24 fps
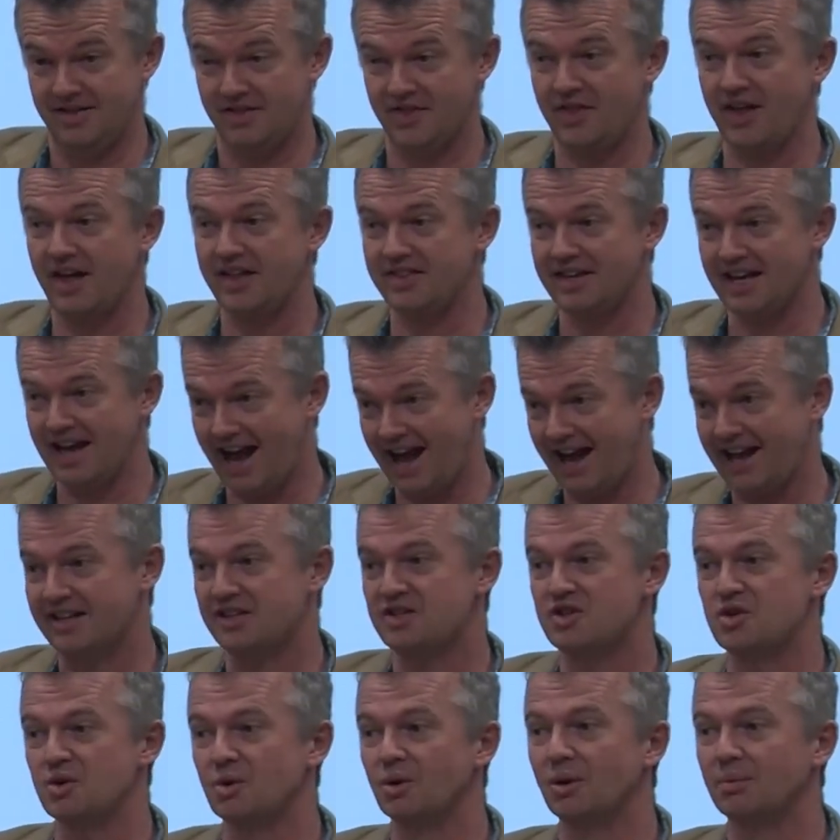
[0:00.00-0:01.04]
than the
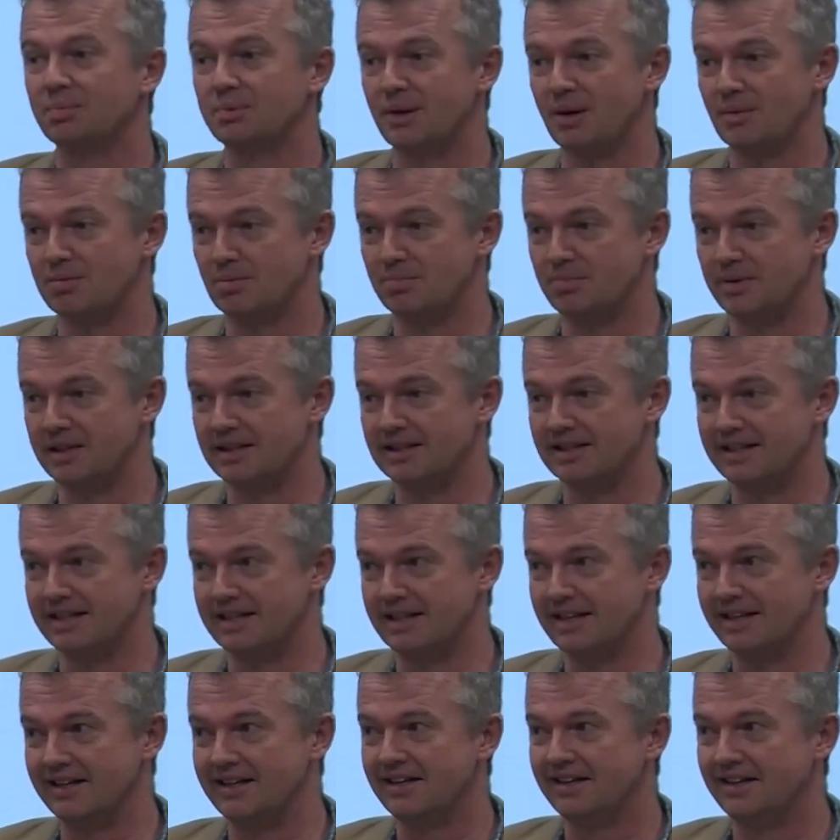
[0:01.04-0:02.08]
actual
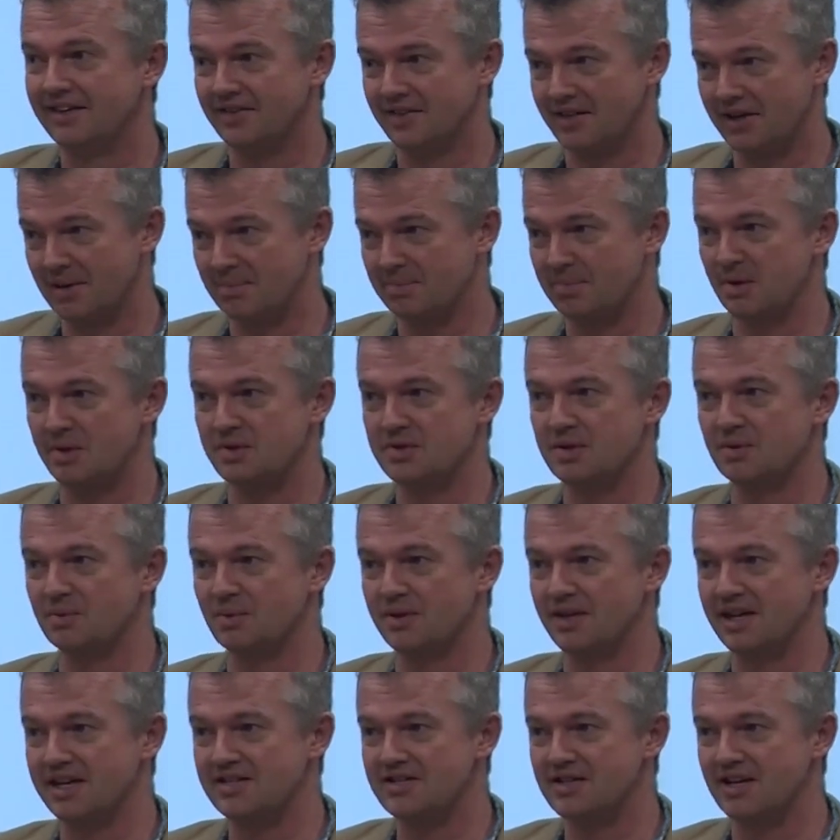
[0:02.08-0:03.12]
probability that a person
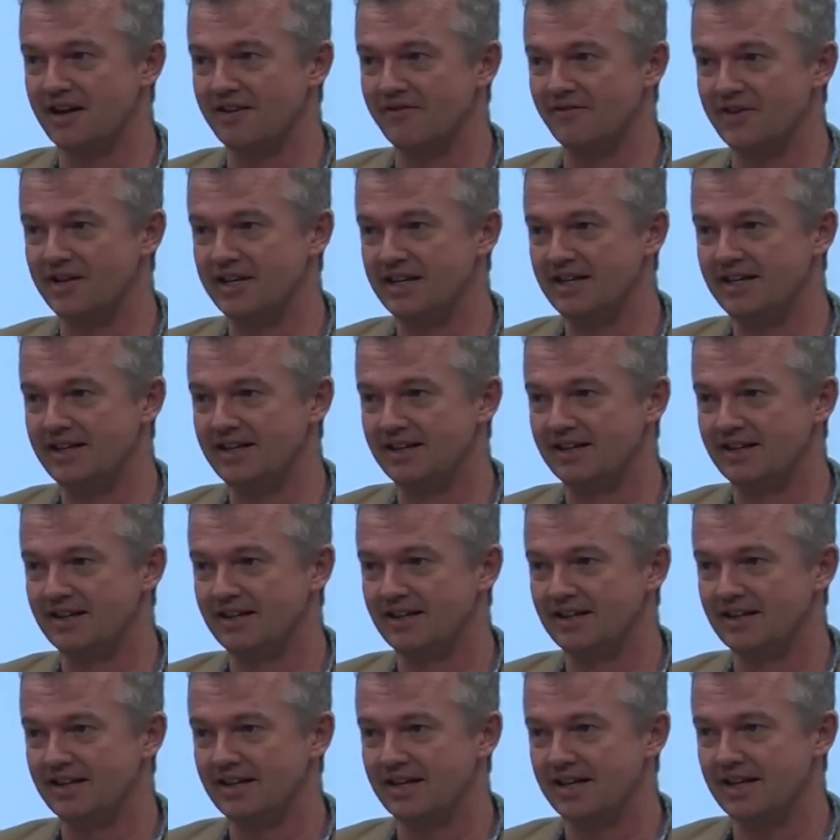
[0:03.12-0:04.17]
with HIV
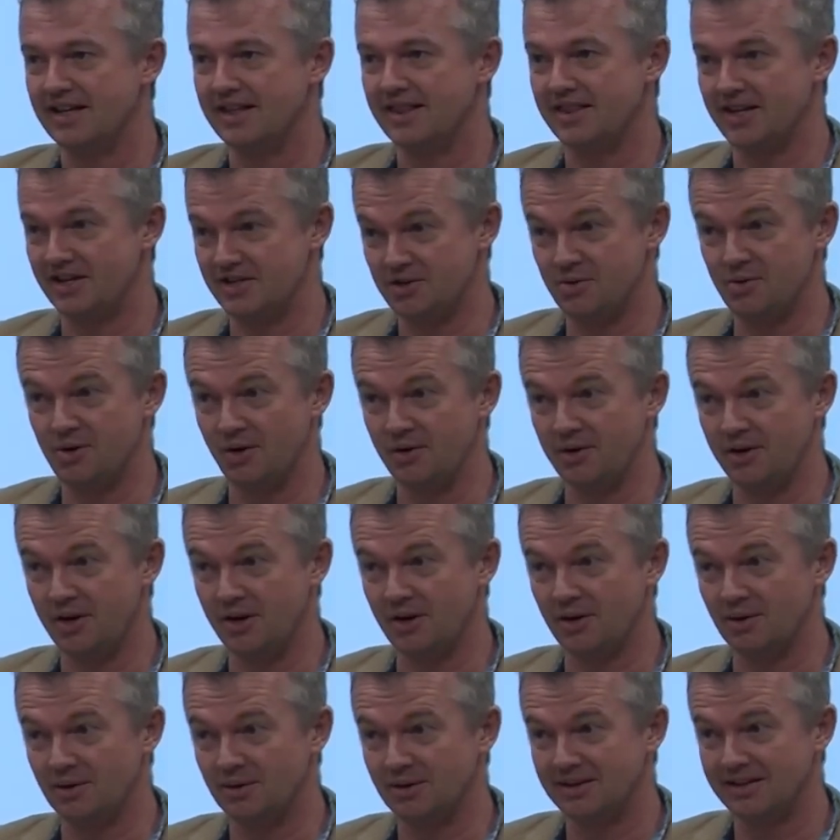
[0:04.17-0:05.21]
that you don't
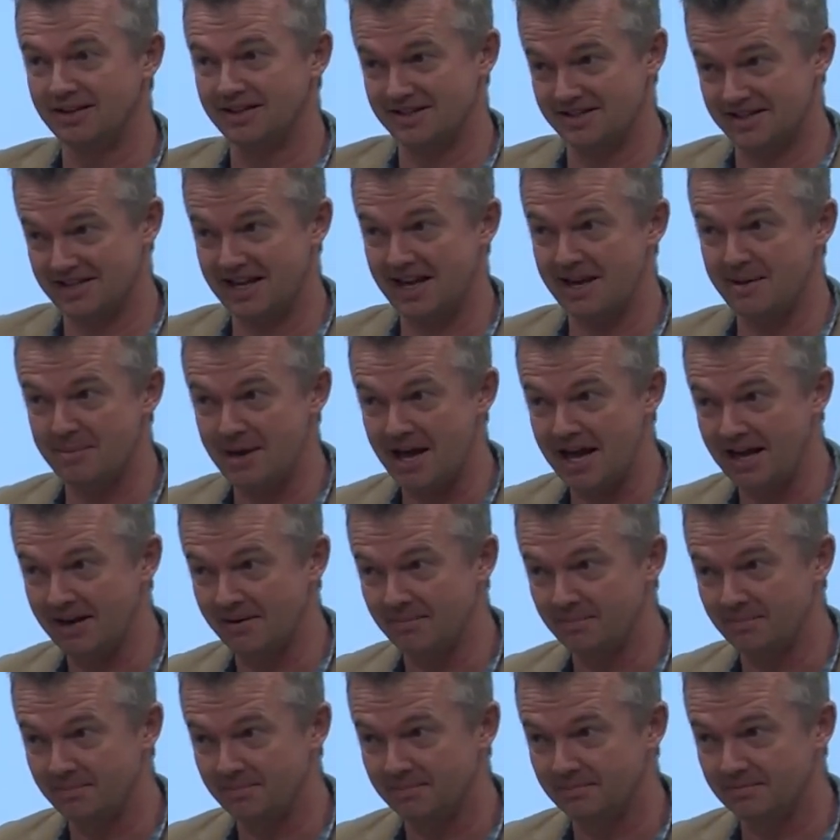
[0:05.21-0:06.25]
know is a gay man.
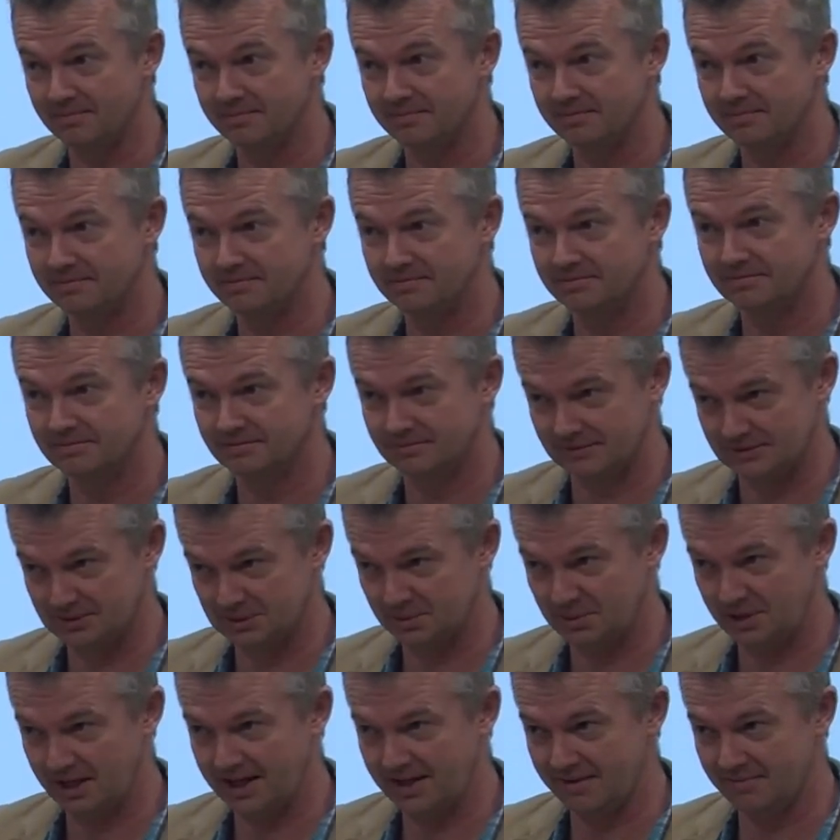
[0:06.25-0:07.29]

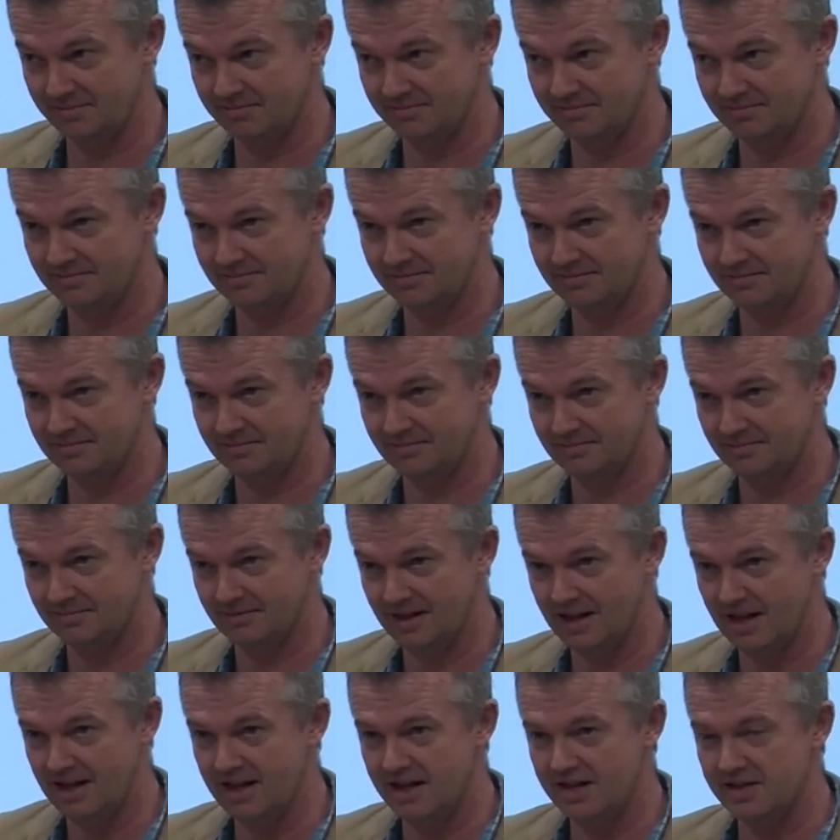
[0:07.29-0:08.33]
Okay?
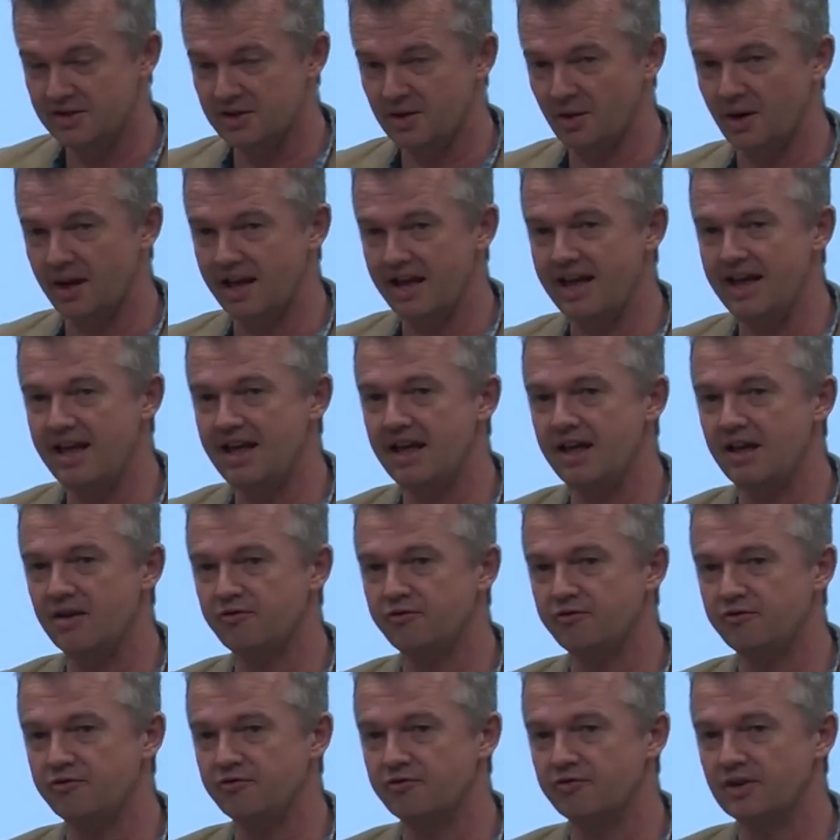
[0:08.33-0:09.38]
So
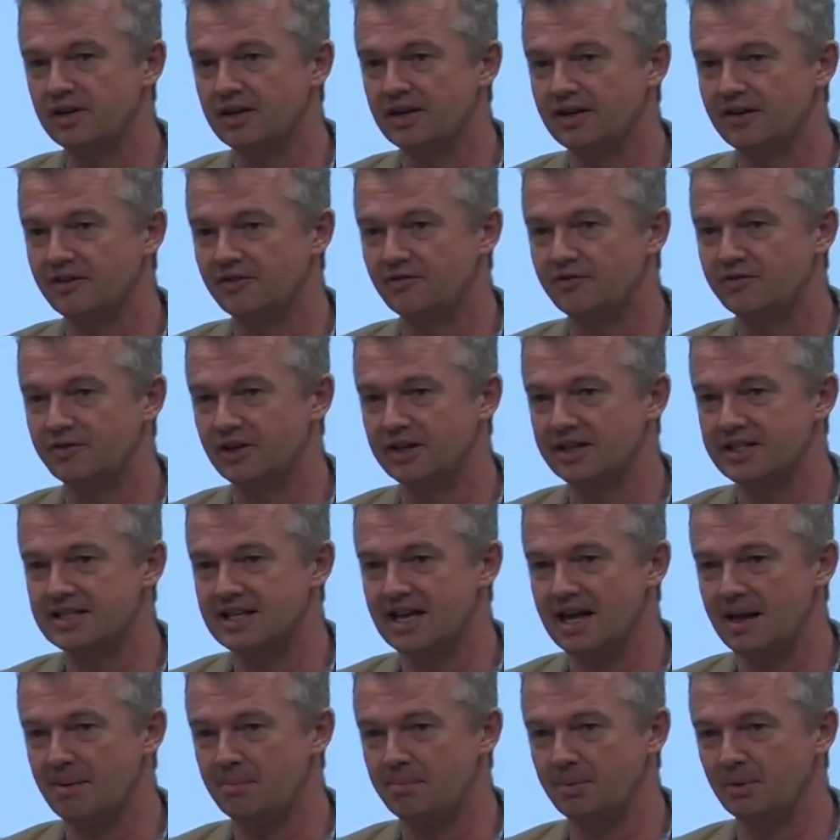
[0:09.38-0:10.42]
if, for
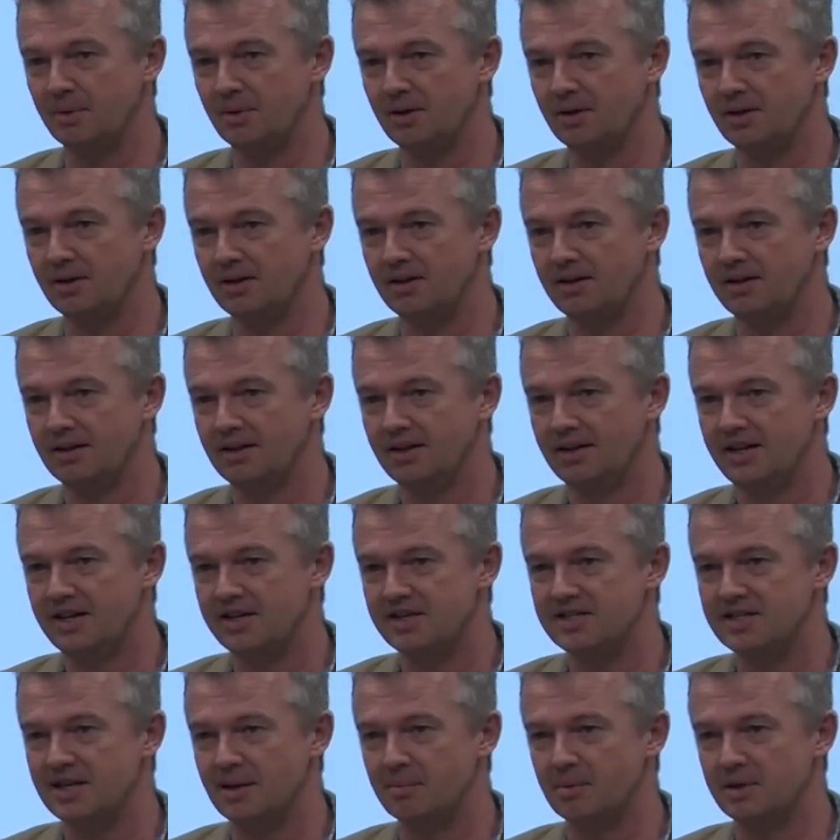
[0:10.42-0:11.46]
example,
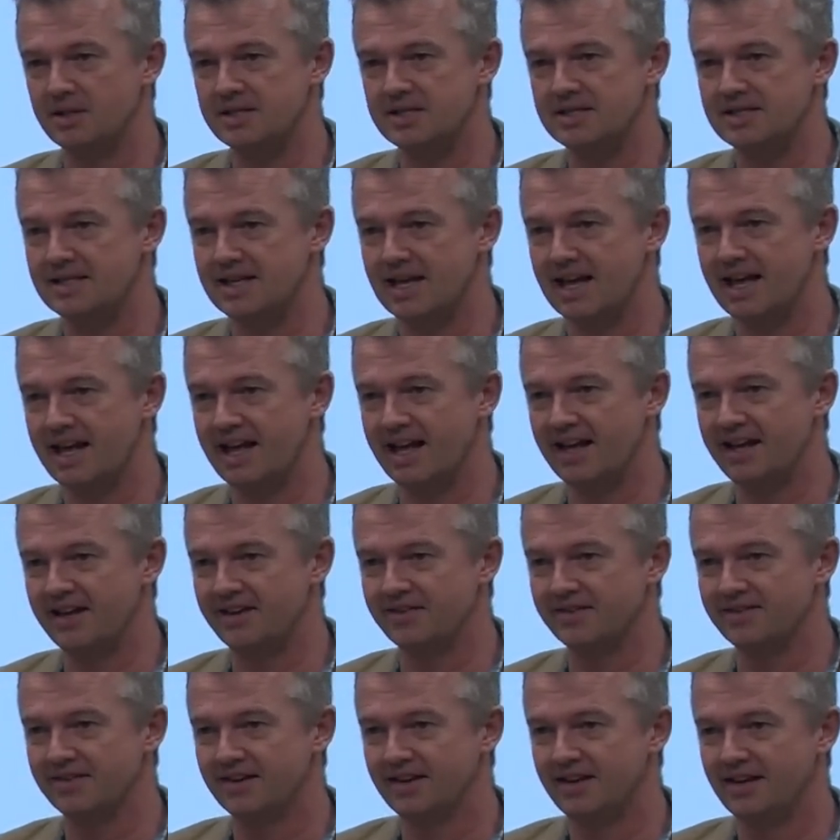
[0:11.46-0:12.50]
someone
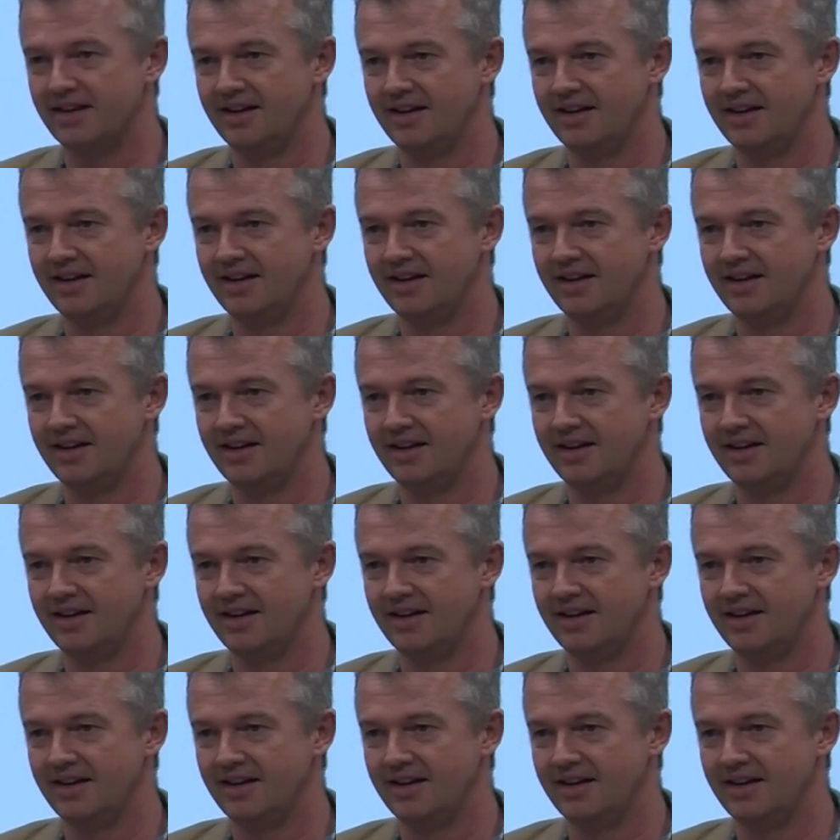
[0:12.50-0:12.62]
says,